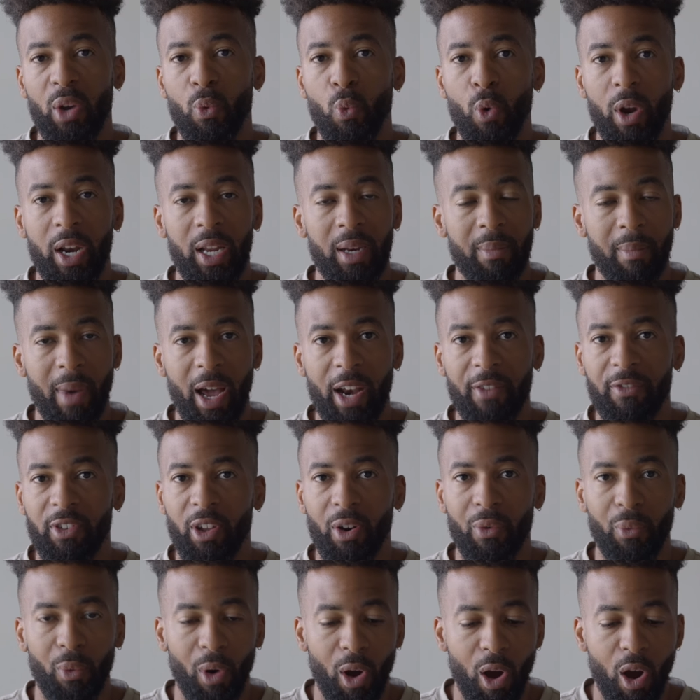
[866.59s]
what it might have
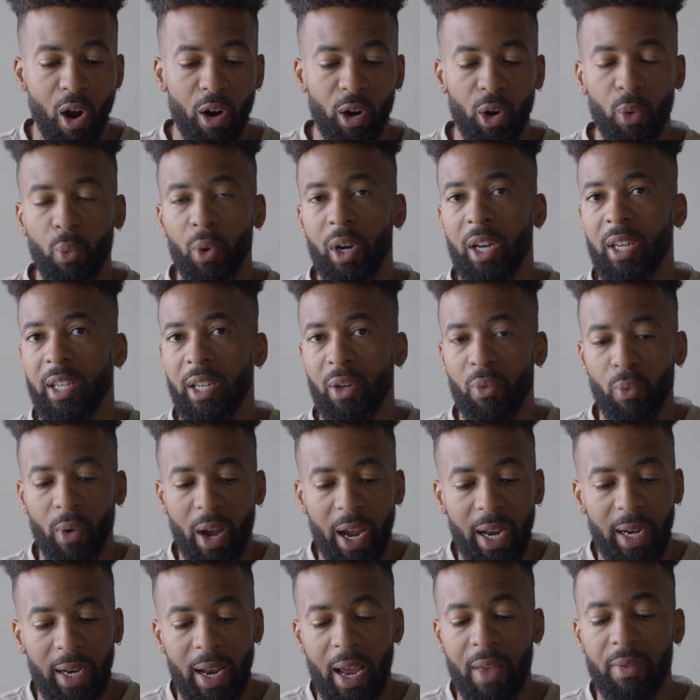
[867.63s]
done wrong or what it did
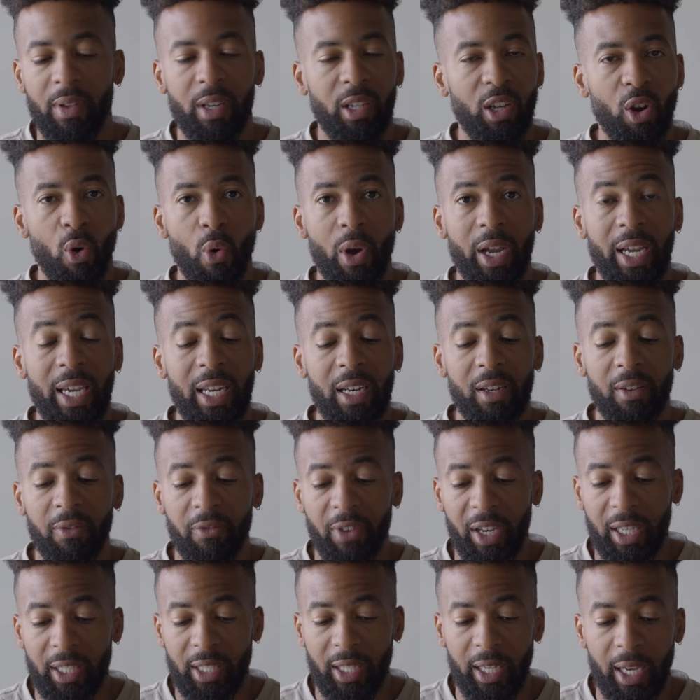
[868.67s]
right, and then going in and
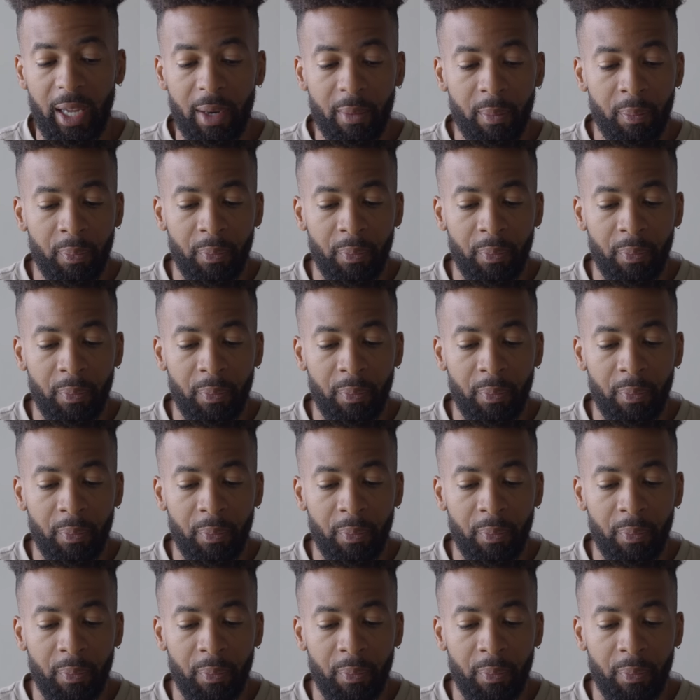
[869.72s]
fixing it.